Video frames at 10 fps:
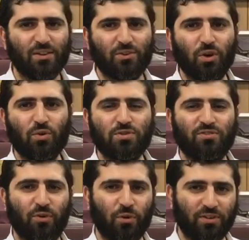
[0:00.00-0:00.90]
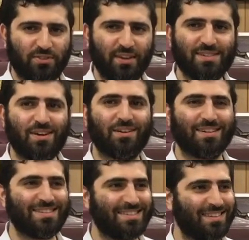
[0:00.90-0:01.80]
Those four things are
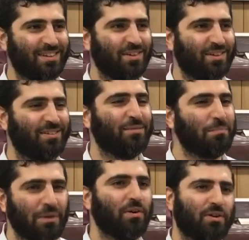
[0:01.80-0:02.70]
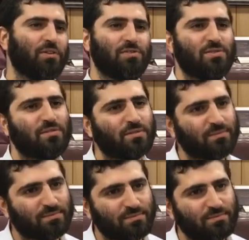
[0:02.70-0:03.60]
considered miracles.
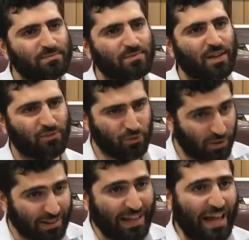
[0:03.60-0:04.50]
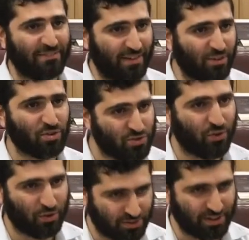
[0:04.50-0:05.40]
If you're alive out of those
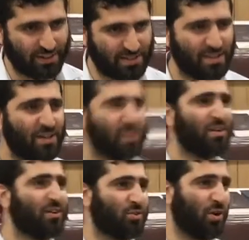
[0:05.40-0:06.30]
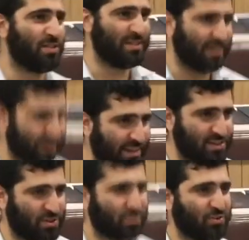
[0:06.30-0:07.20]
four things, crossing a
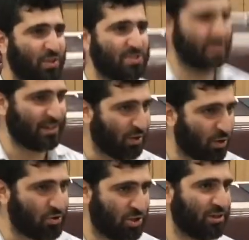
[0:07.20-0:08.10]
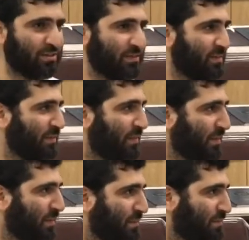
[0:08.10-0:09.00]
desert, crossing an ocean,
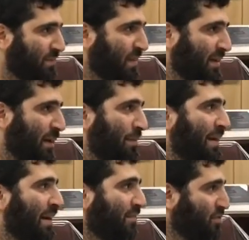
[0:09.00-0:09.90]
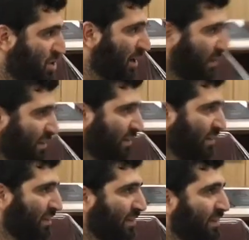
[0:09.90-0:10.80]
coming out of jail,
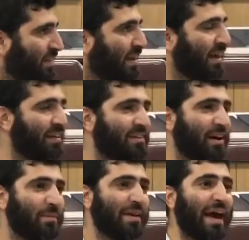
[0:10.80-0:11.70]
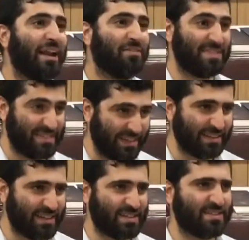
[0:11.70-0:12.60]
and coming out of a
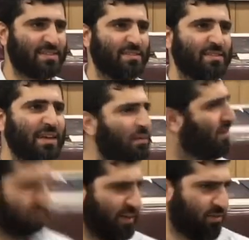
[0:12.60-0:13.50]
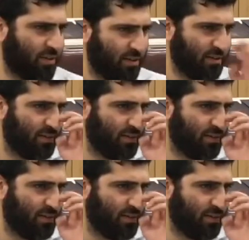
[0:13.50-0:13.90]
sickness, even a fever.